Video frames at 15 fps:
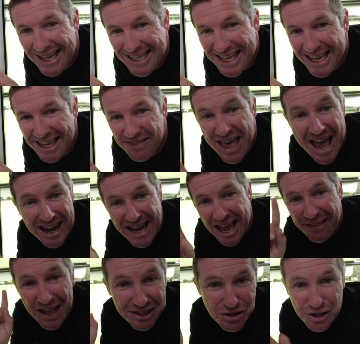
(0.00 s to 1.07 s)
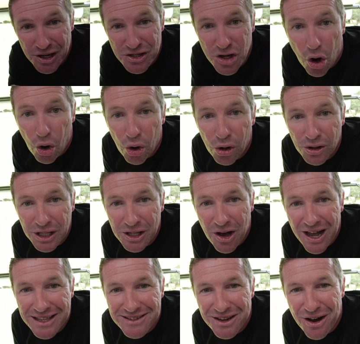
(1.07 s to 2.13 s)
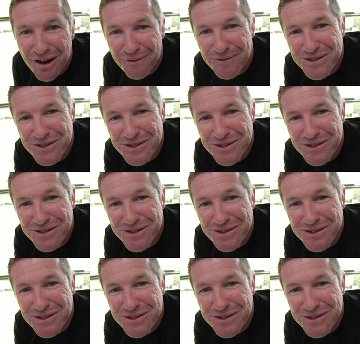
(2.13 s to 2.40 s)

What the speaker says: You hit that and that turns all the lights off.